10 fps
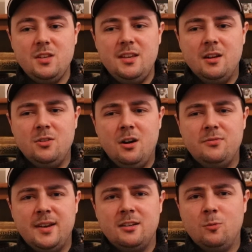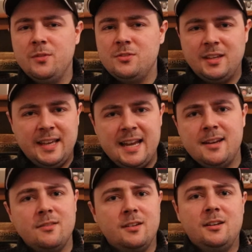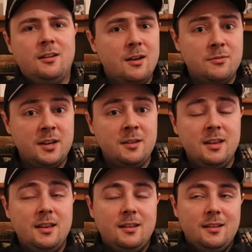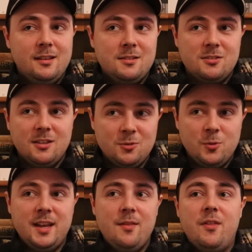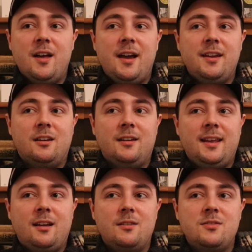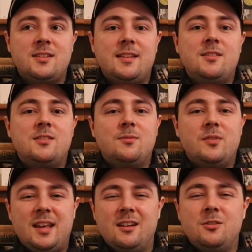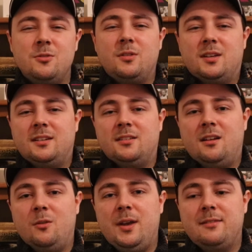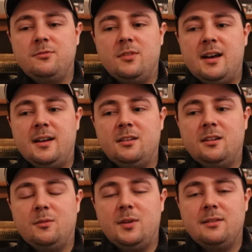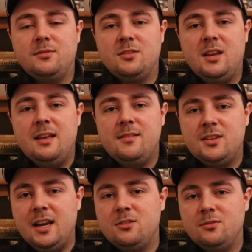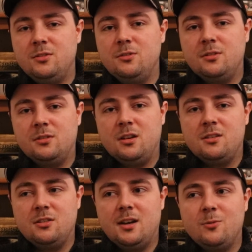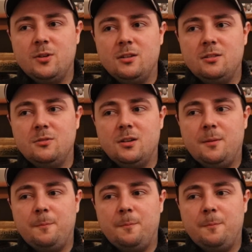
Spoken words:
you know, Darth Vader once again, you know, a very subtle hint there, you know, and he kind of senses something in Luke. And we have all that, and you know, we have this character of Luke Skywalker, who